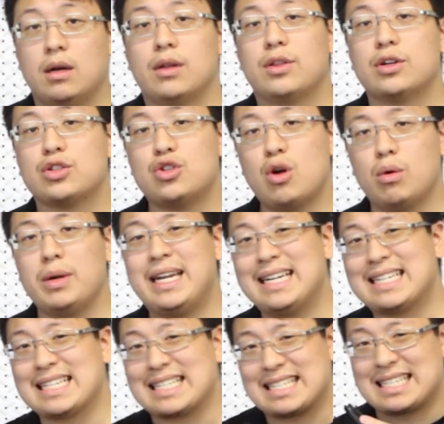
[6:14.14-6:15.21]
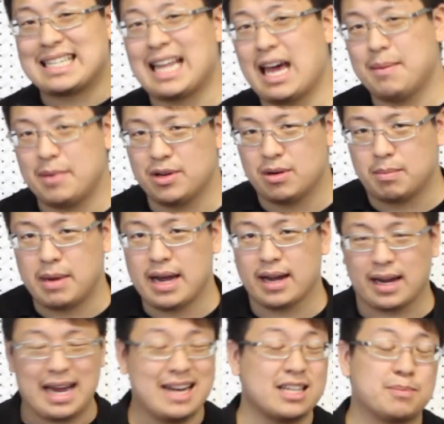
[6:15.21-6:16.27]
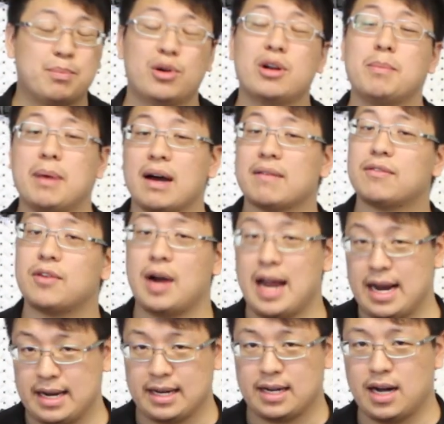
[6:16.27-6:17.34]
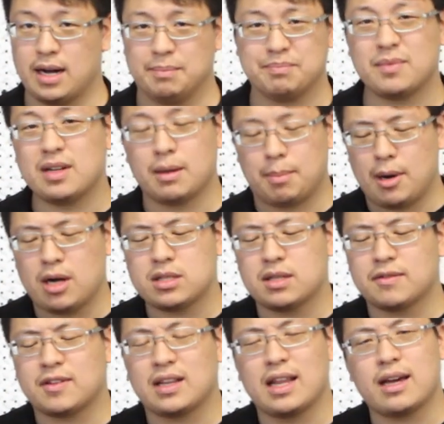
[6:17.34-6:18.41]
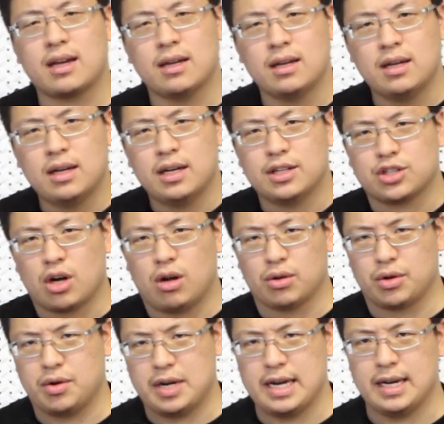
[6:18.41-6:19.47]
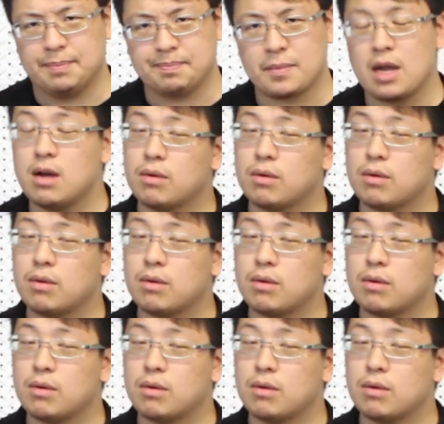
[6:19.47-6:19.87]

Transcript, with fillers: There's no need to slam in your mag and it's pretty bad for any gun. A positive click is all you need.